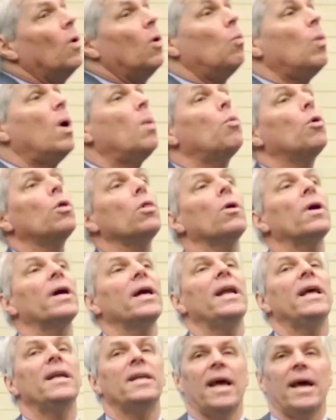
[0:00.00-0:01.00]
when we're
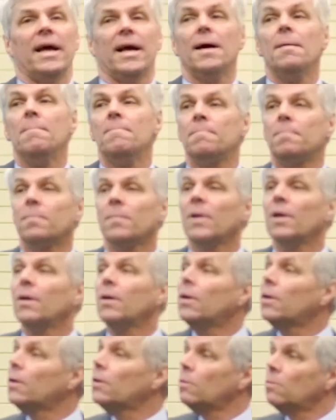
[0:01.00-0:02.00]
looking at data,
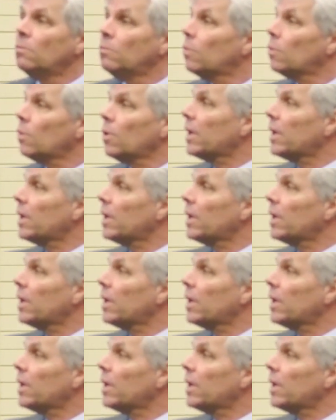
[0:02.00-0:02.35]
we're